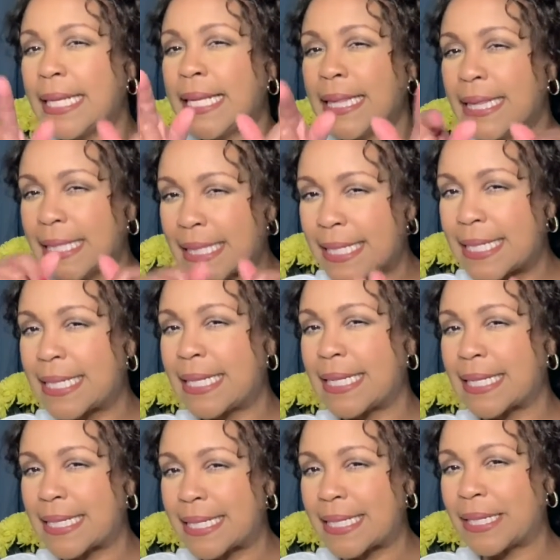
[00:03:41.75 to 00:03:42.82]
the
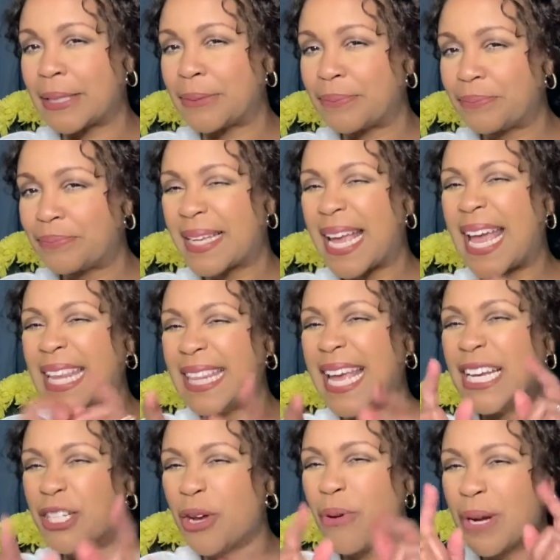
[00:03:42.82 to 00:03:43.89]
system and
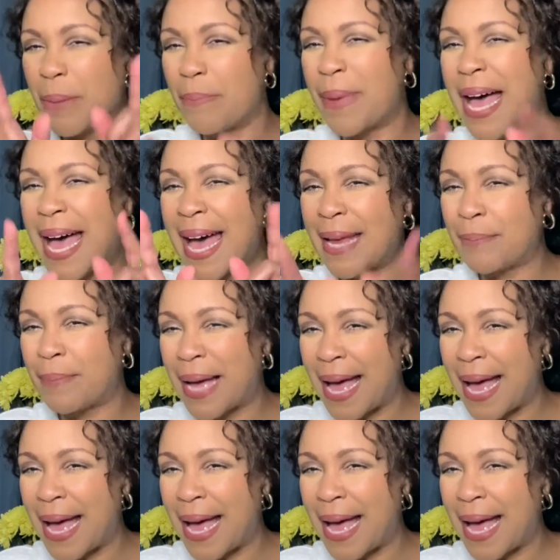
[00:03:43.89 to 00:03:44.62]
they don't abide